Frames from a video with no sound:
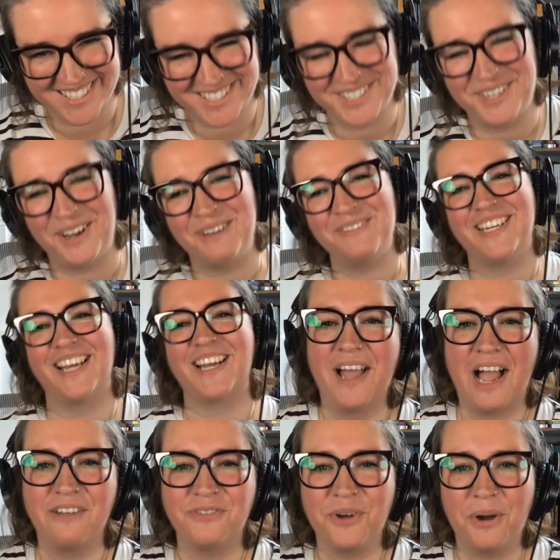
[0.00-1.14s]
Do you know what I mean? Like
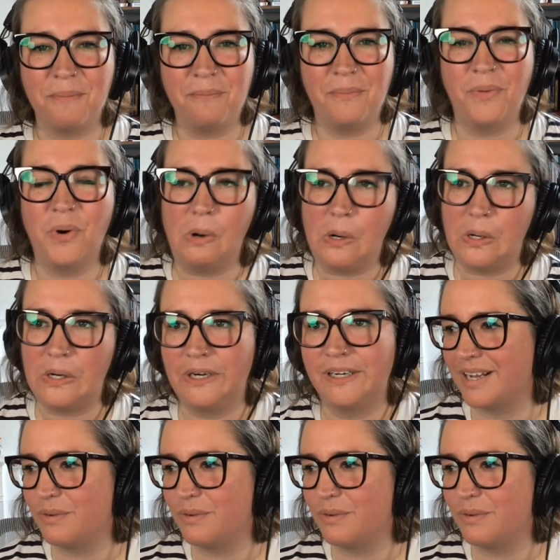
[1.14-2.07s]
I've got more